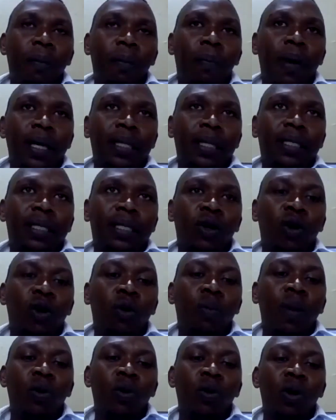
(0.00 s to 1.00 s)
But
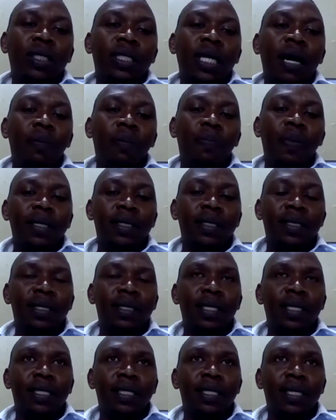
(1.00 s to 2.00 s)
normally what happens
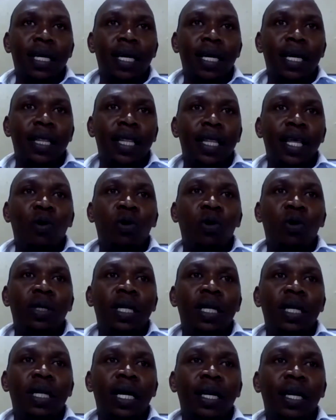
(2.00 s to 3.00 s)
is they would
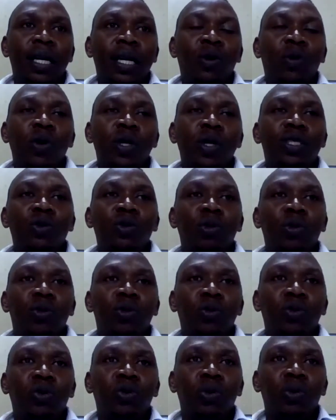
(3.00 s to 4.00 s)
request you
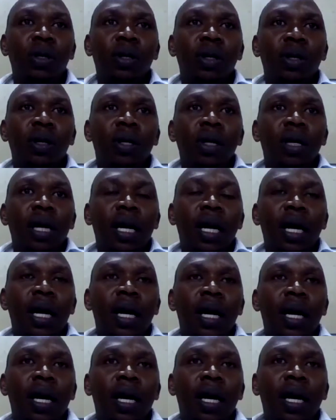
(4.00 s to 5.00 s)
to
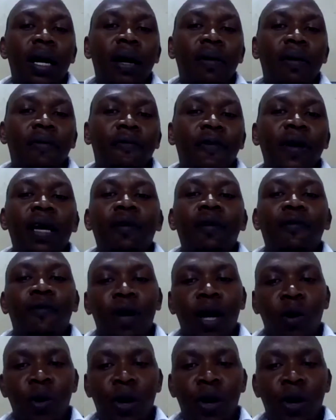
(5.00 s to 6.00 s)
file
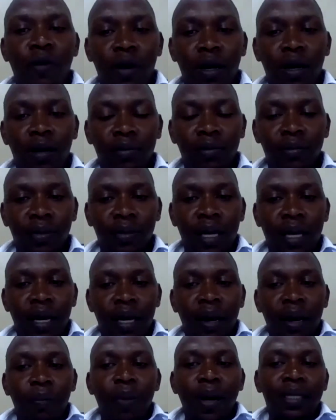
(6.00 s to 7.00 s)
for a waiver.
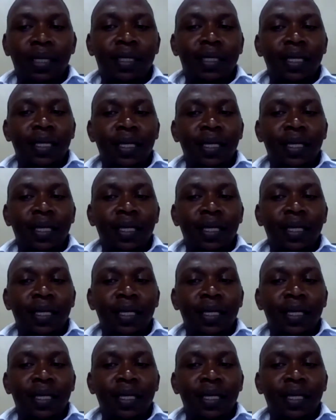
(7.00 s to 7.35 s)
But